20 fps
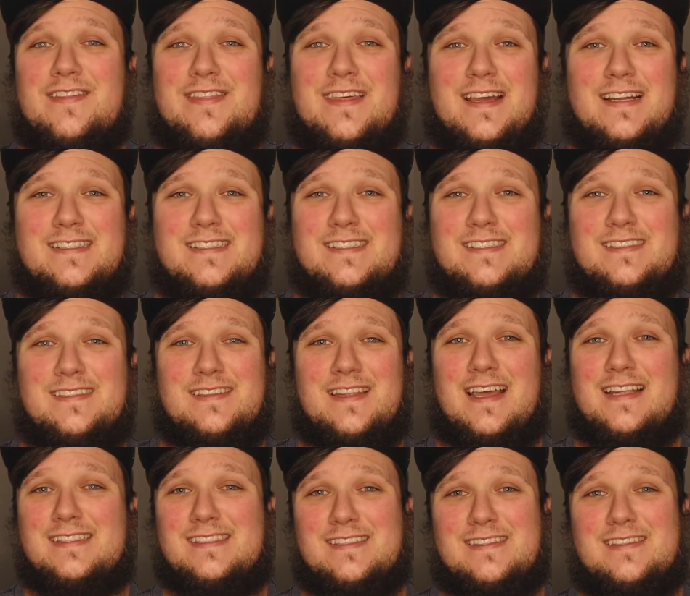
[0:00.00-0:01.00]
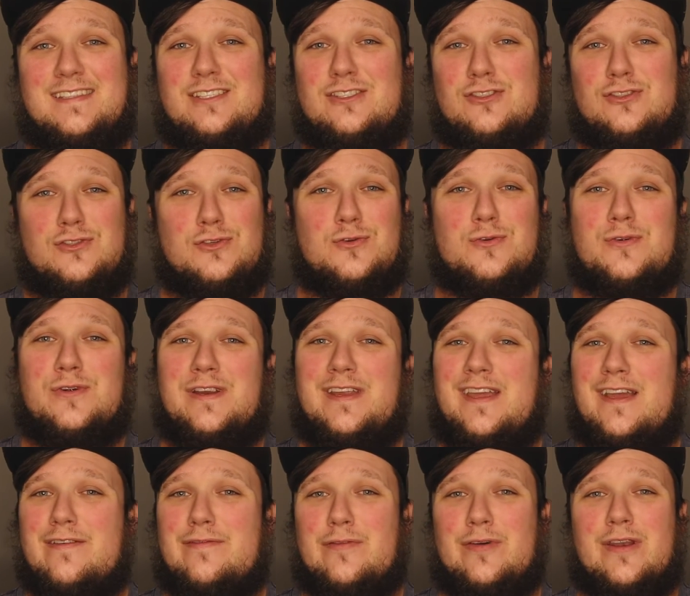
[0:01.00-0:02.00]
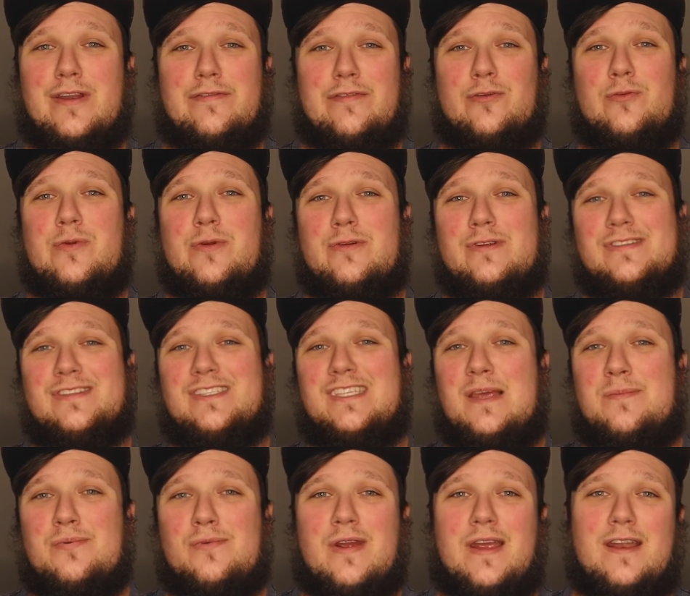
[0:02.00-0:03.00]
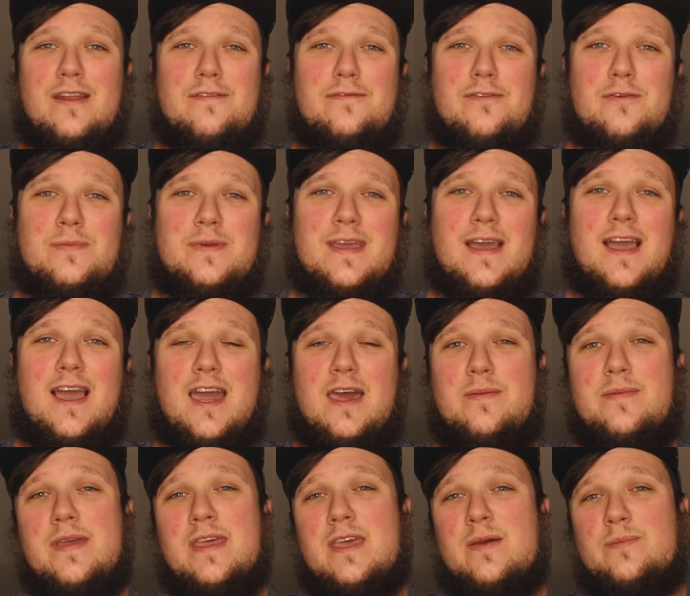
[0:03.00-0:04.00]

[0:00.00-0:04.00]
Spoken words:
That's the story of whenever we were separated from God.